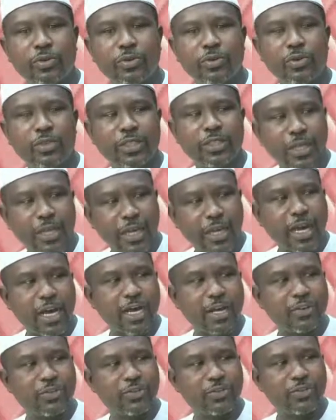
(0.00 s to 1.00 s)
take out
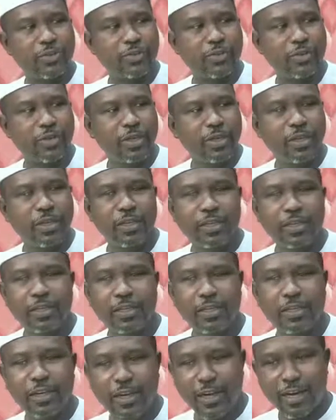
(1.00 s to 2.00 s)
the
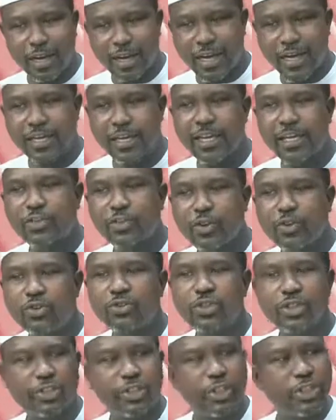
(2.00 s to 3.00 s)
largest
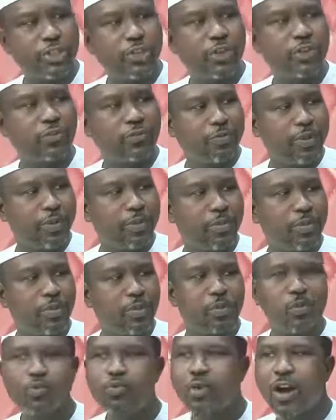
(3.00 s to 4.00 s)
concentration of people who
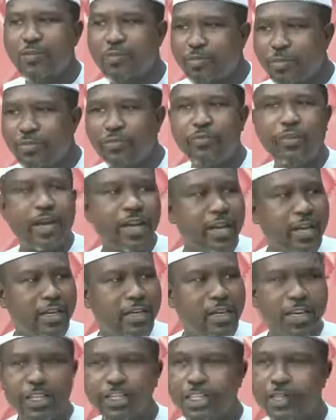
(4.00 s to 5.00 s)
have provided
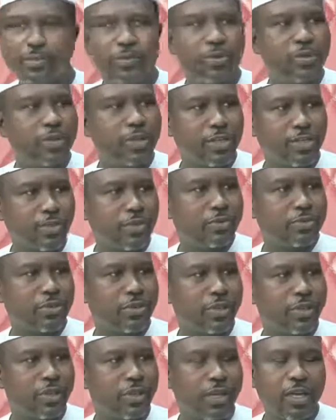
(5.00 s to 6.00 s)
leadership to this country?
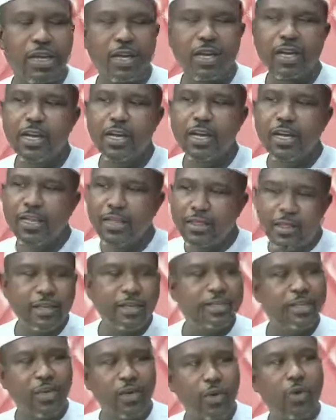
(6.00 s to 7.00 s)
This is
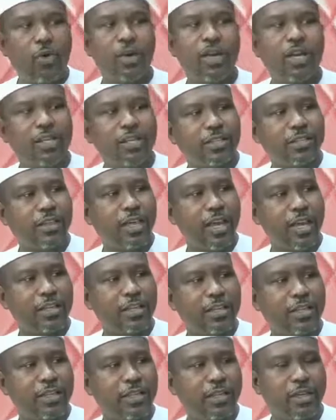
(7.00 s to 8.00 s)
the only state
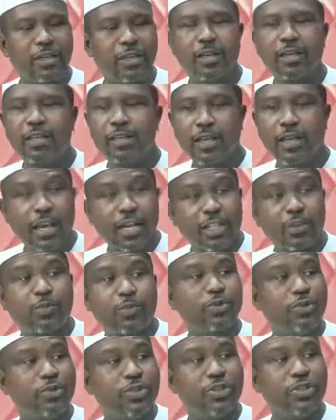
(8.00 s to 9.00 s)
that has
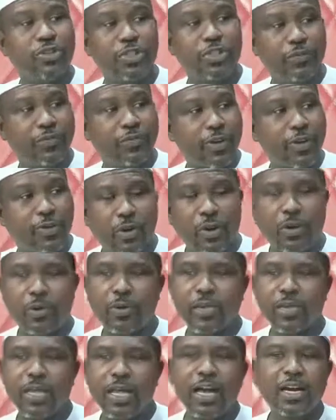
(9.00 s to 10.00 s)
produced Chief Awolowo
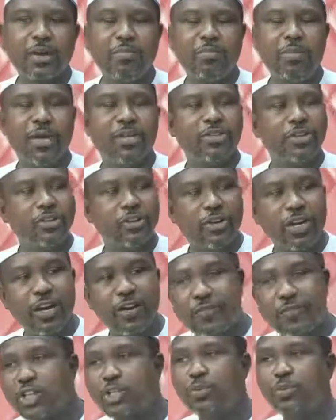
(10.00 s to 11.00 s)
that remains a
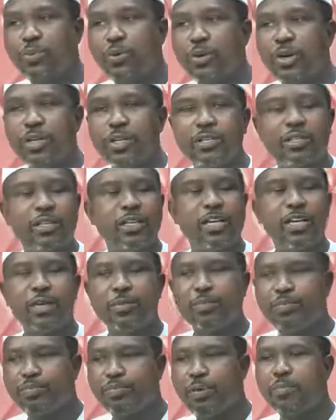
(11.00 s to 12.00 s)
reference point in
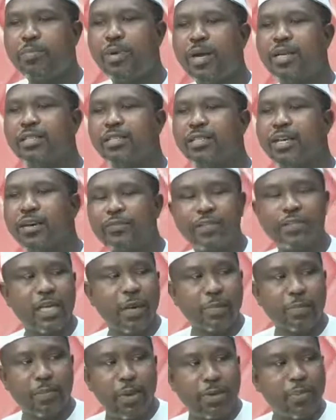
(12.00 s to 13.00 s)
public service and
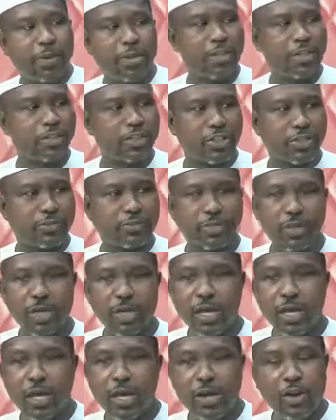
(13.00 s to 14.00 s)
public leadership,
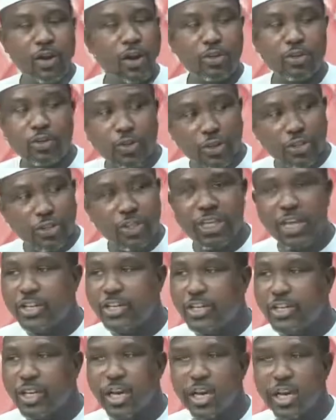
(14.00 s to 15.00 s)
not just in
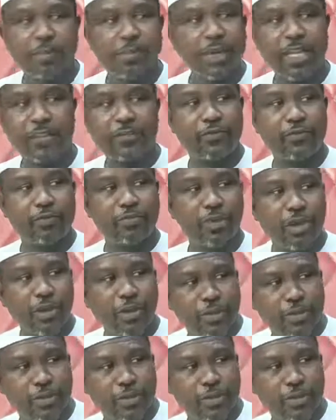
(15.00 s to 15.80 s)
Nigeria, but even beyond.